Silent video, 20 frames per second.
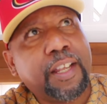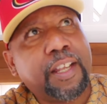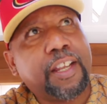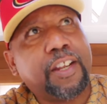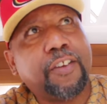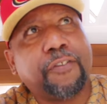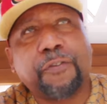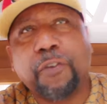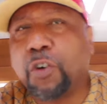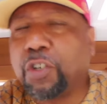
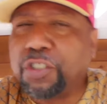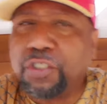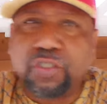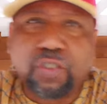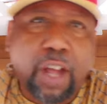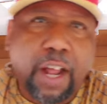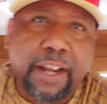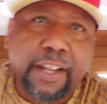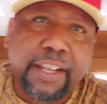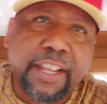And of course she's
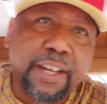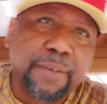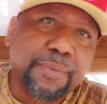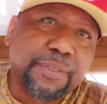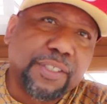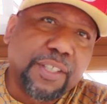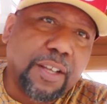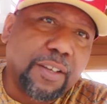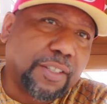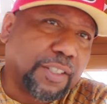trying to get him
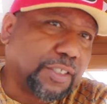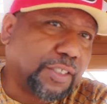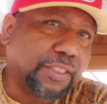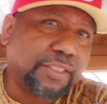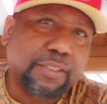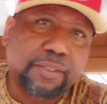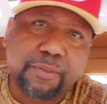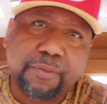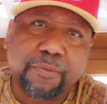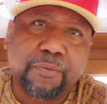some because
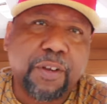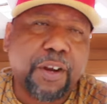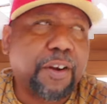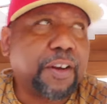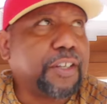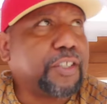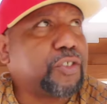she's a very